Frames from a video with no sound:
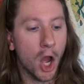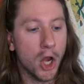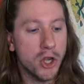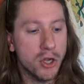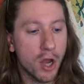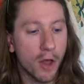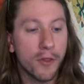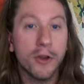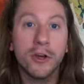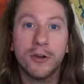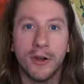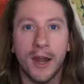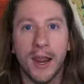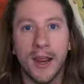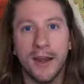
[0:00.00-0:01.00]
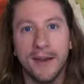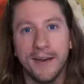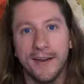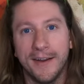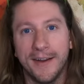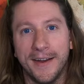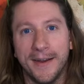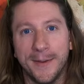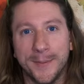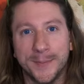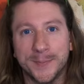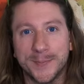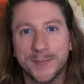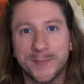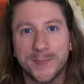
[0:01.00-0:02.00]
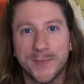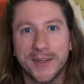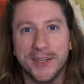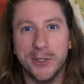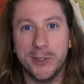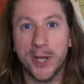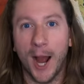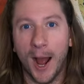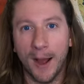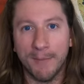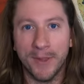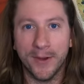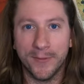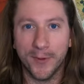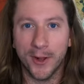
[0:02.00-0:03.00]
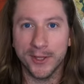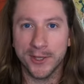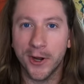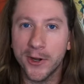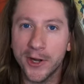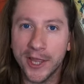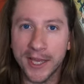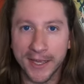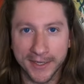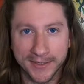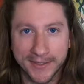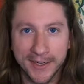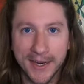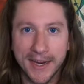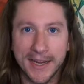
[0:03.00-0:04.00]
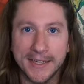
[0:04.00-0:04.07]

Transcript: Another great job that falls under this